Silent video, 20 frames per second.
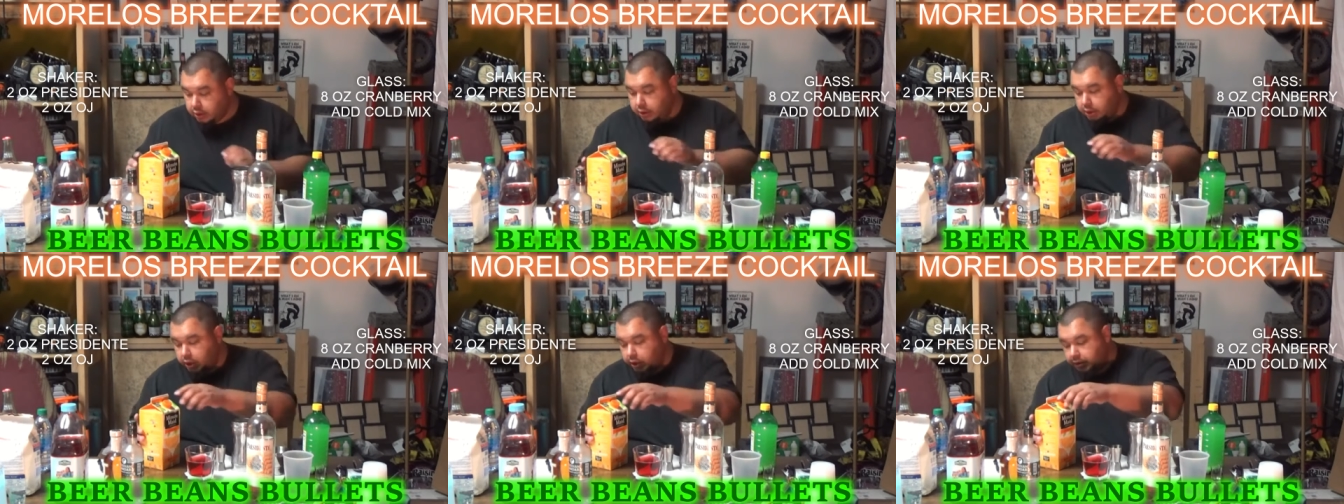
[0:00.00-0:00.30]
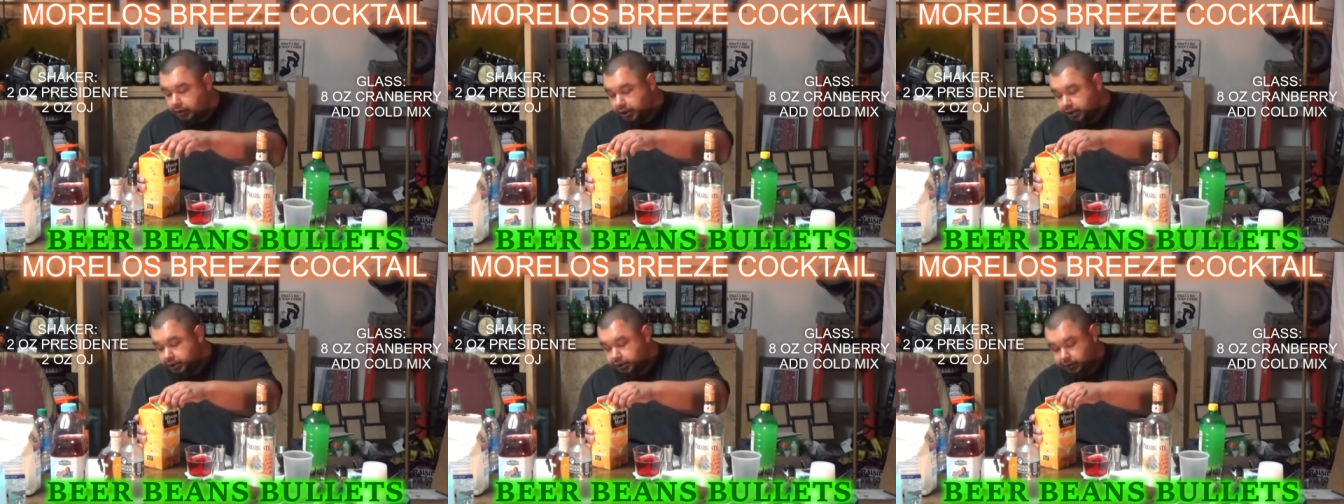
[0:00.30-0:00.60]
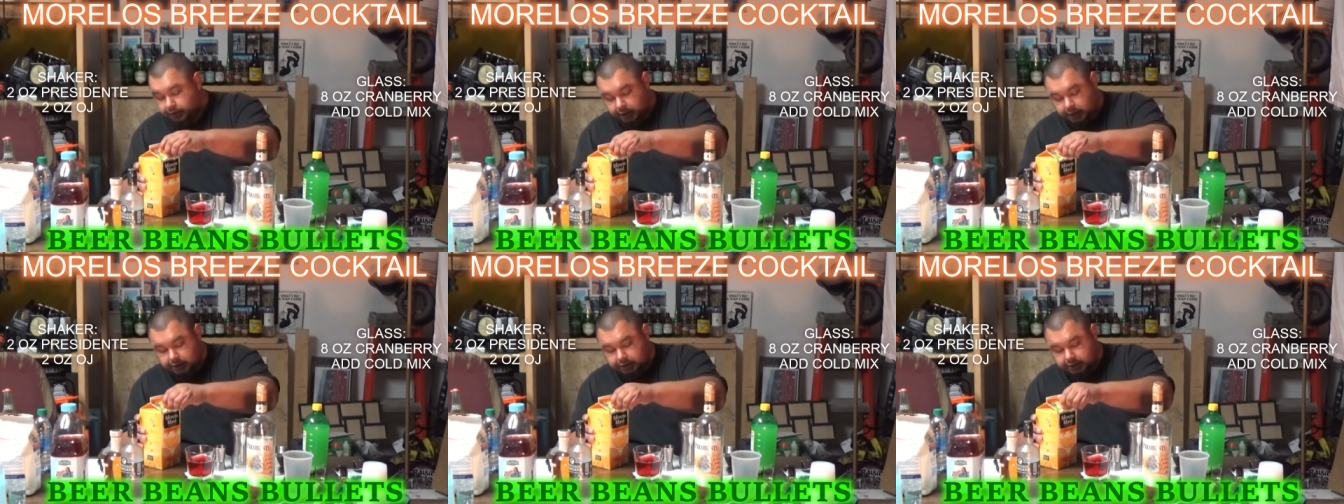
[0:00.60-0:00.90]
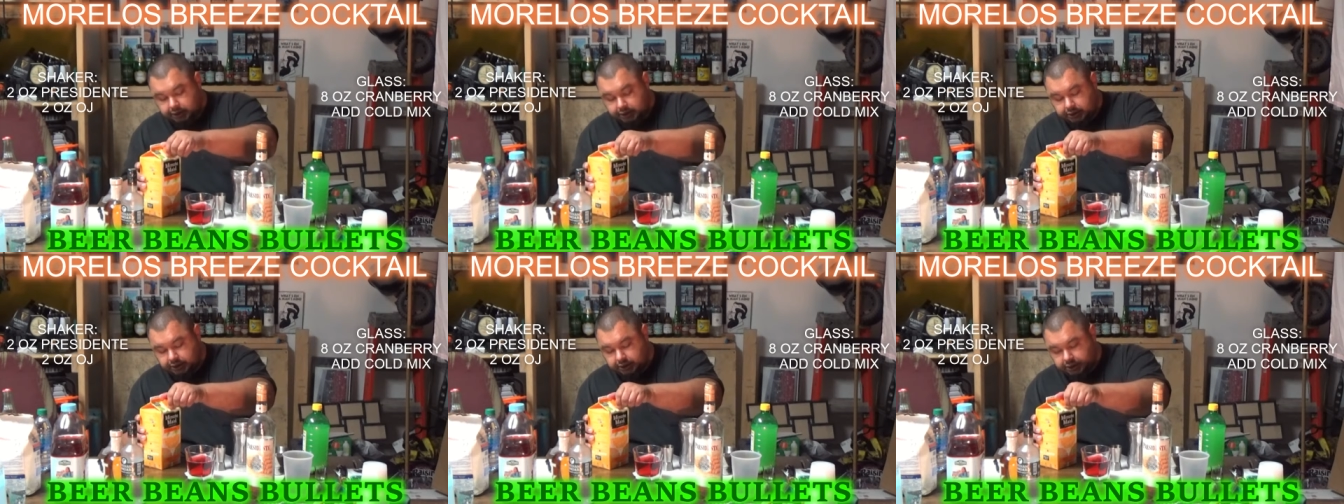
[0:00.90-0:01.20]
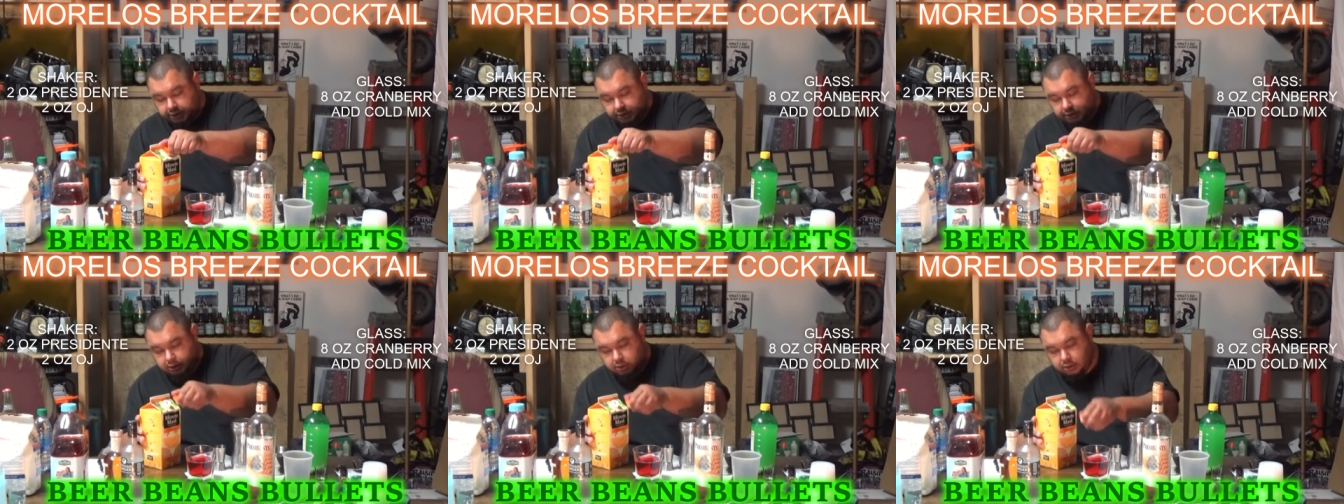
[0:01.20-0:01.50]
Now we need 2 ounces
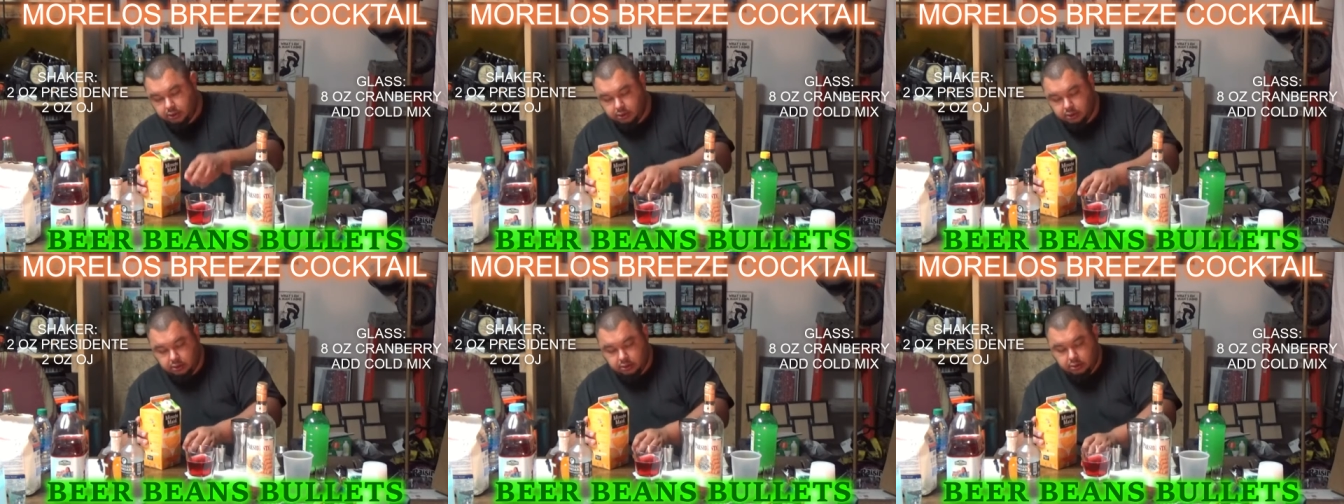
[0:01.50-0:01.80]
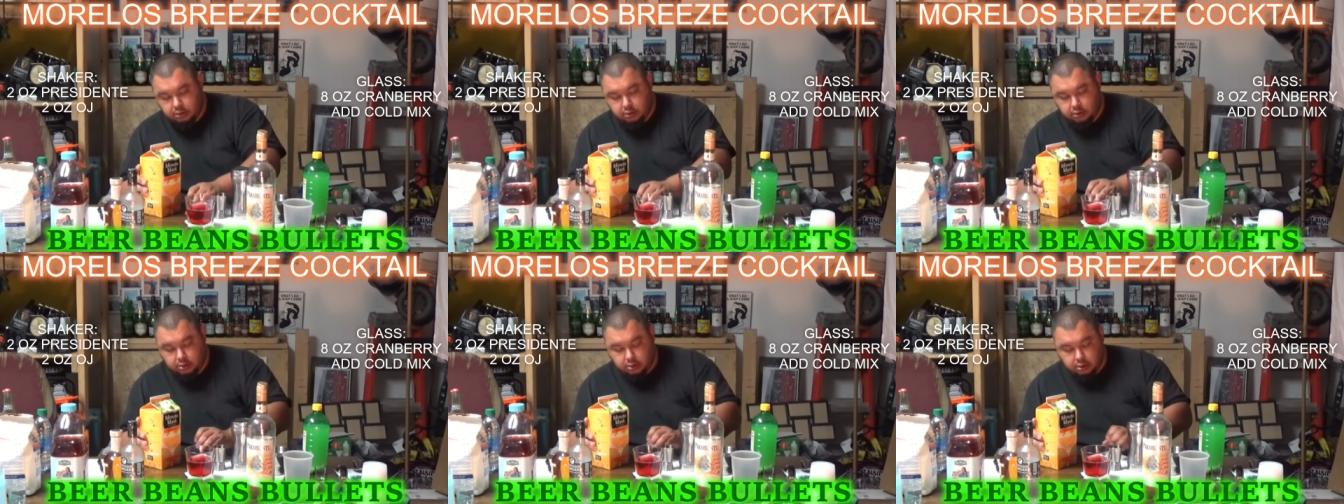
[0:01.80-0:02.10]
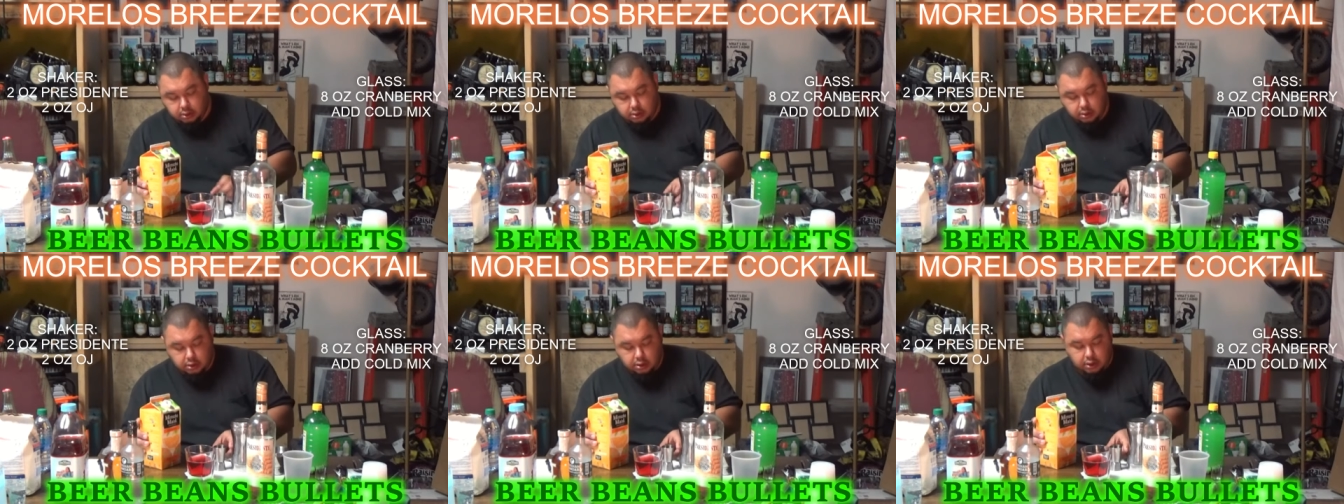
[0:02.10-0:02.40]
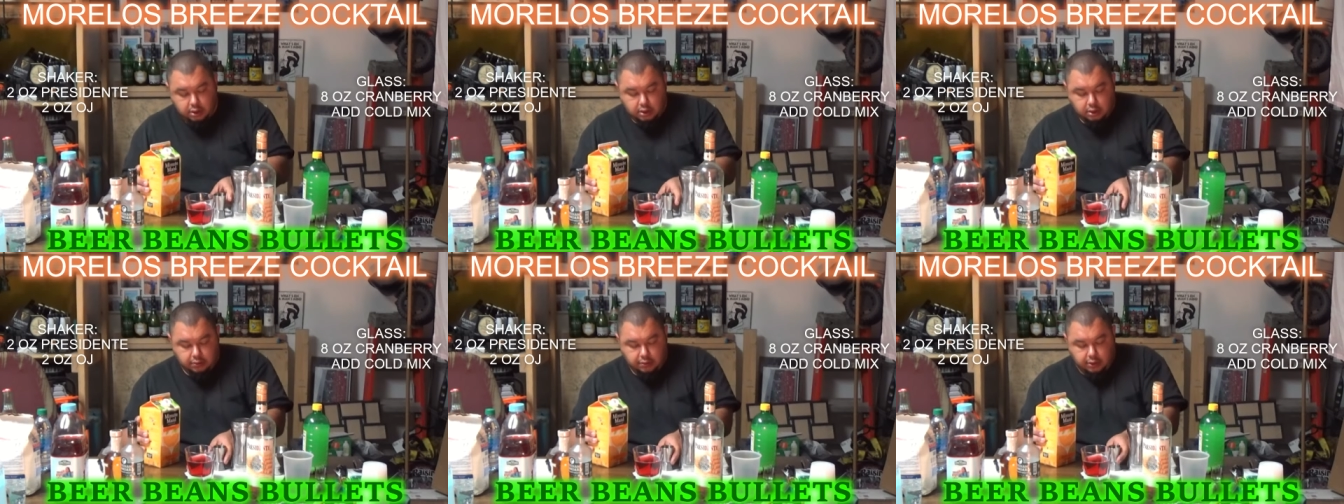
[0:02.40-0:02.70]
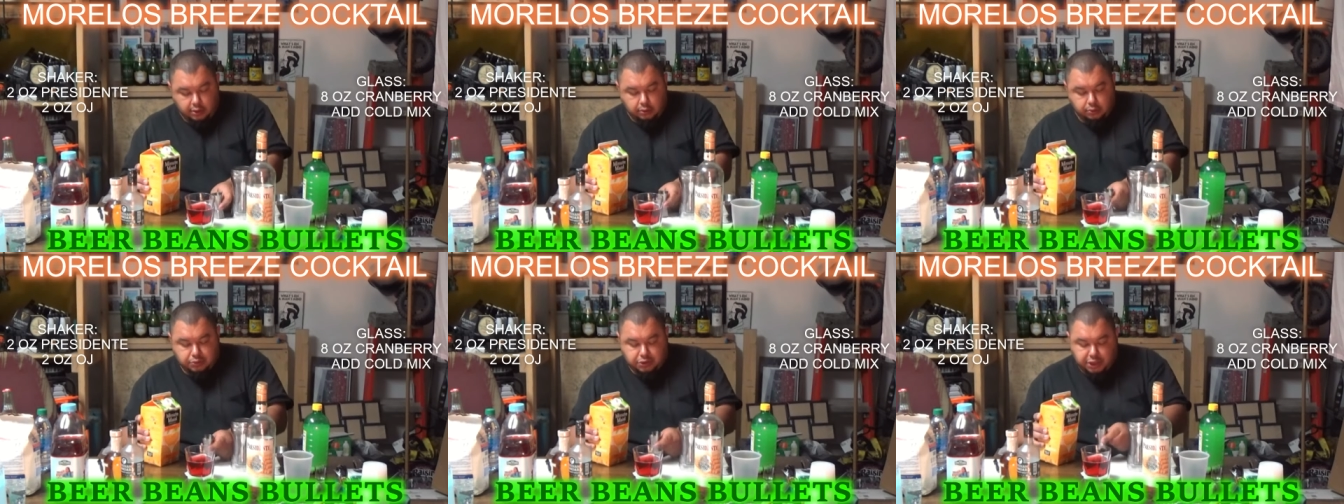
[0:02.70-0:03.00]
of
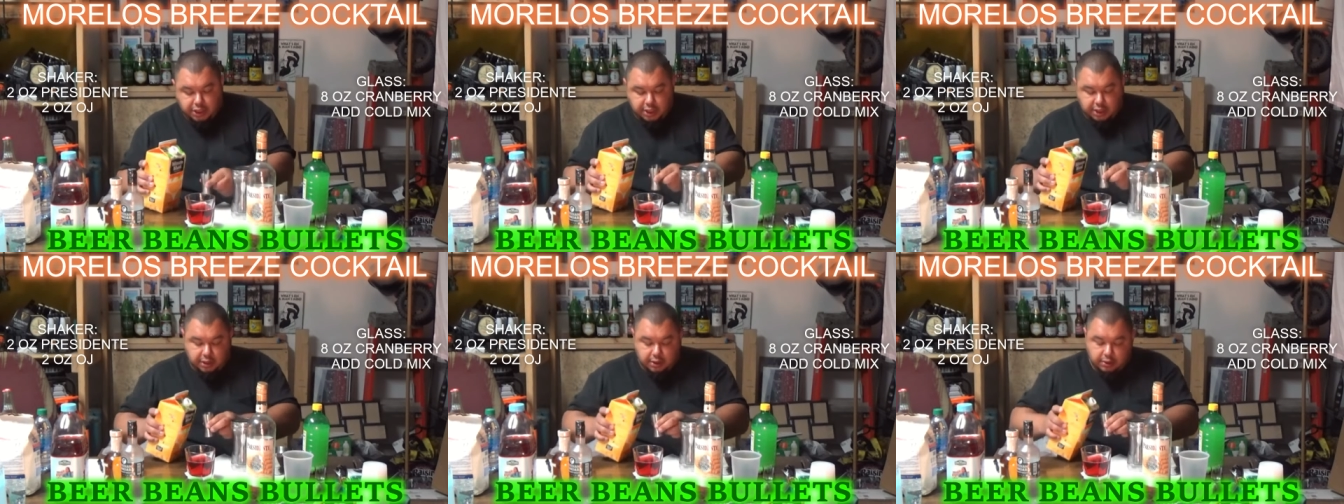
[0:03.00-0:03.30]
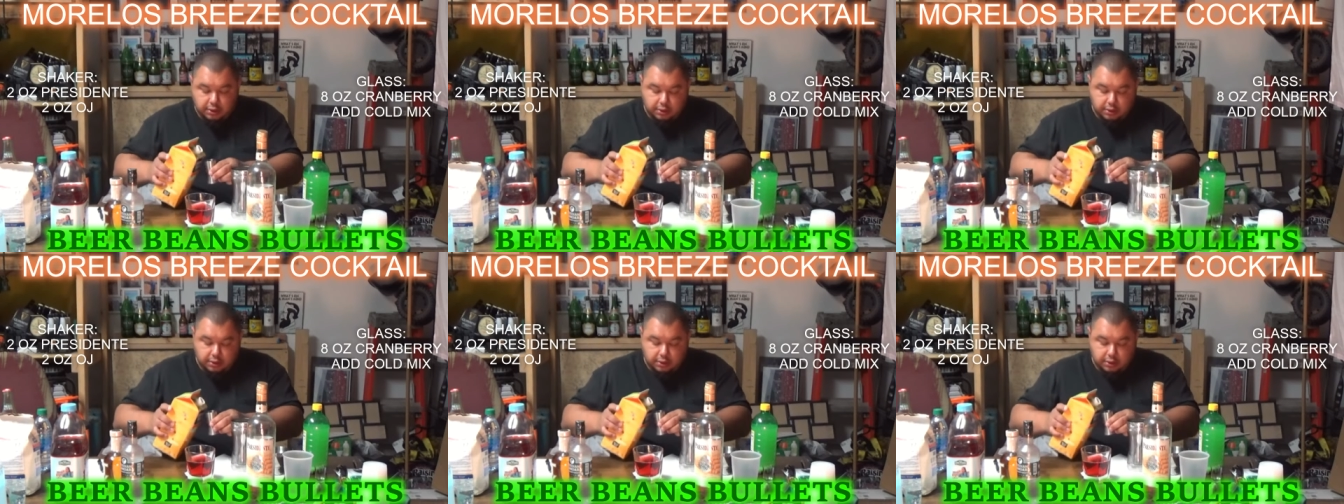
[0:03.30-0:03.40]
OJ.